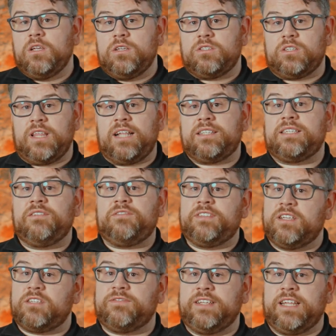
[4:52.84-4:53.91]
So that's it for
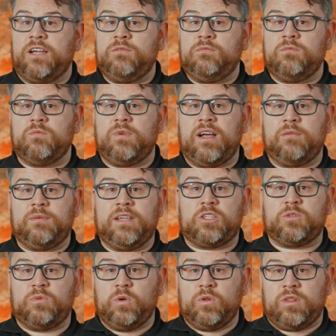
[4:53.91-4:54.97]
this video, where we
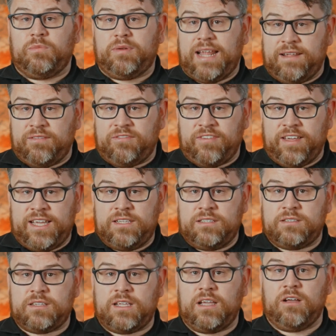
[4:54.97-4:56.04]
explored the plan
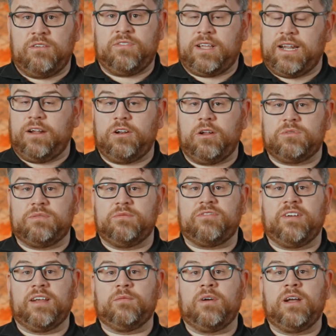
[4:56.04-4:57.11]
phase of the cloud adoption
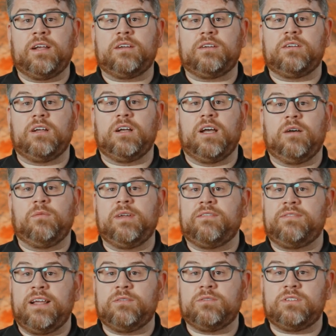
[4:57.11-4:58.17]
framework. We
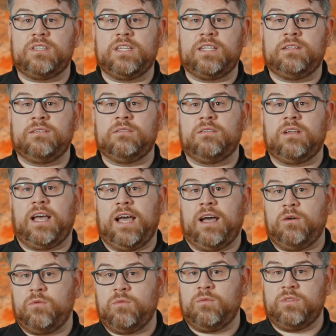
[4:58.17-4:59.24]
have now seen
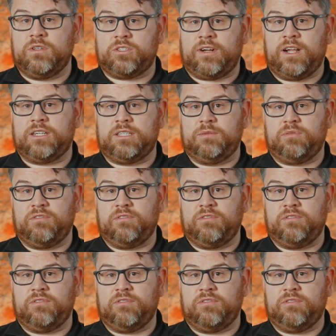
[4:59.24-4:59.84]
how the strategy